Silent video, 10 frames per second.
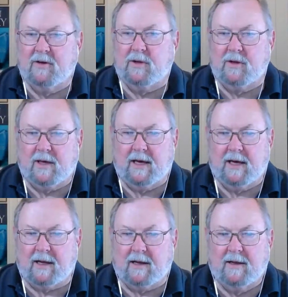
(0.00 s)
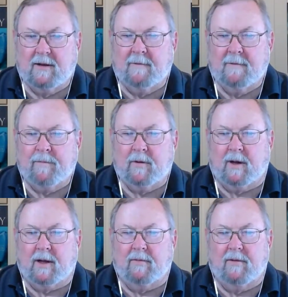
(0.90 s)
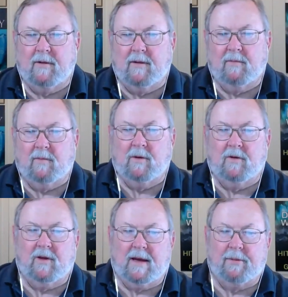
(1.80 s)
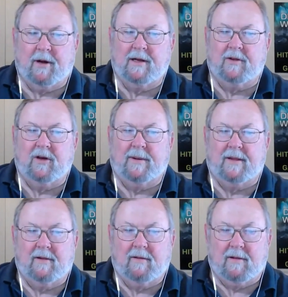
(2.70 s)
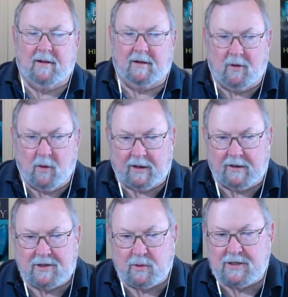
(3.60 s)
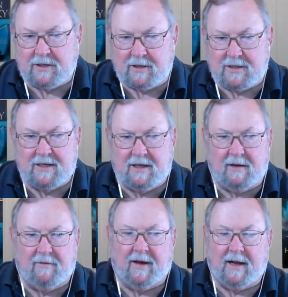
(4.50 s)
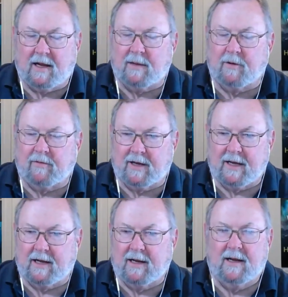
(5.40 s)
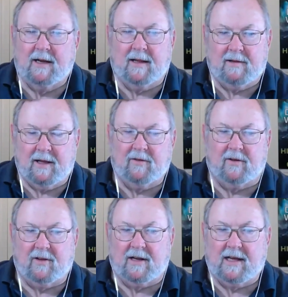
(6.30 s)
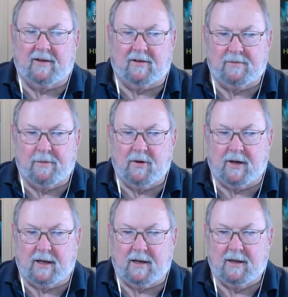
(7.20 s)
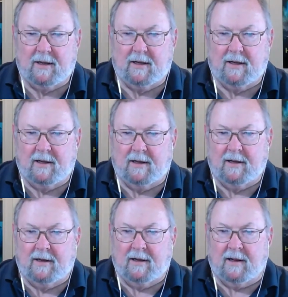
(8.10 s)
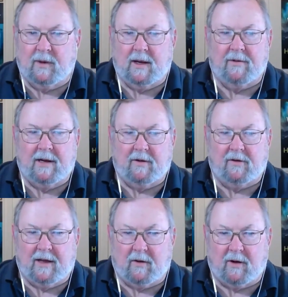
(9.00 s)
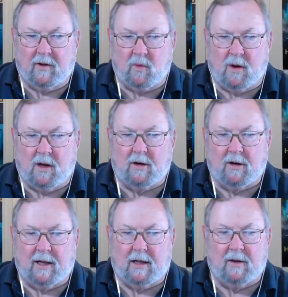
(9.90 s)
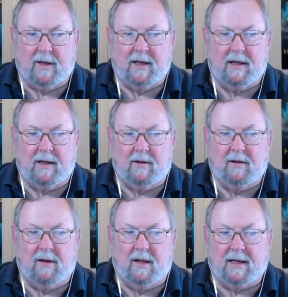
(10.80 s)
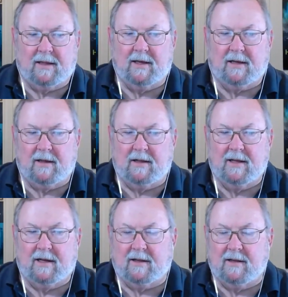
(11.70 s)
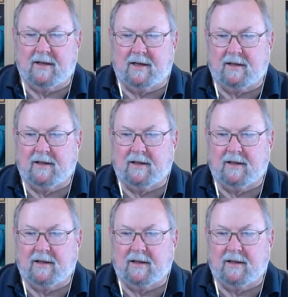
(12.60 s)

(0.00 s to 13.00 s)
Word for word: can. Uh, when you say I'm pregnant, Jim, and quickly switch to the ceiling fan hummed overhead, that tells us that he hasn't spoken. Then we hear another sound on the wall. Her Hello Kitty clock ticked and ticked and ticked.